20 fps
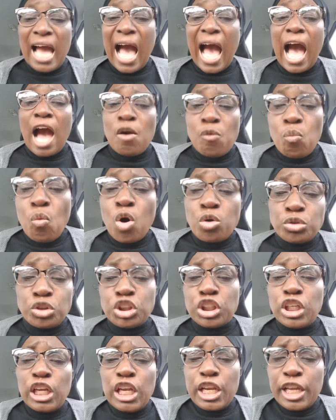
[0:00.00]
I want
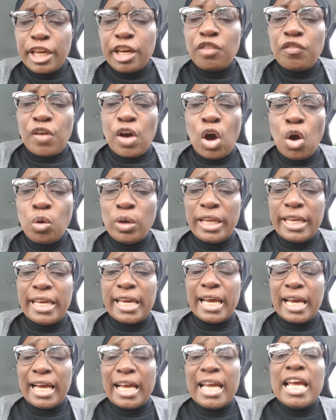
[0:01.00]
to live
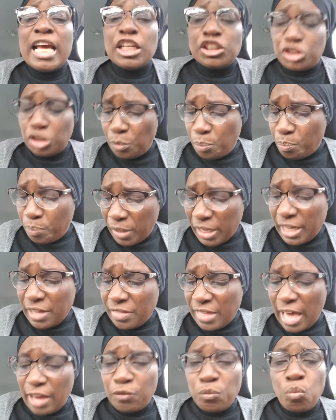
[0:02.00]
holy, to be
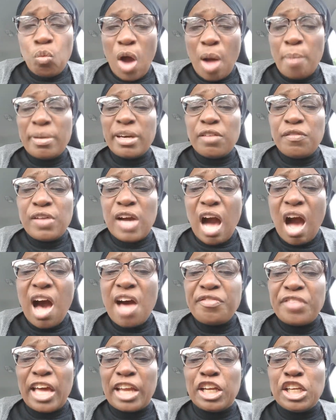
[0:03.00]
that woman of
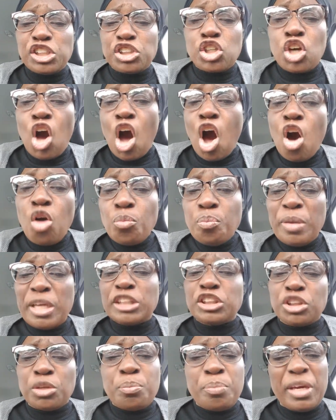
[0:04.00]
God that He's called
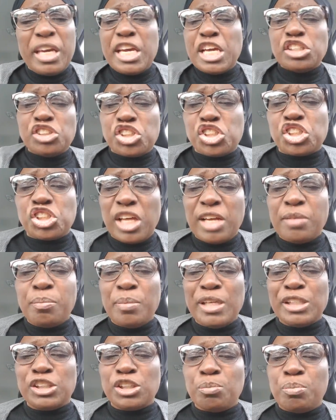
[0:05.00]
me to be and sent
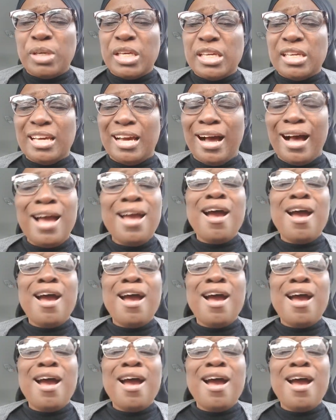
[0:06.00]
me to be.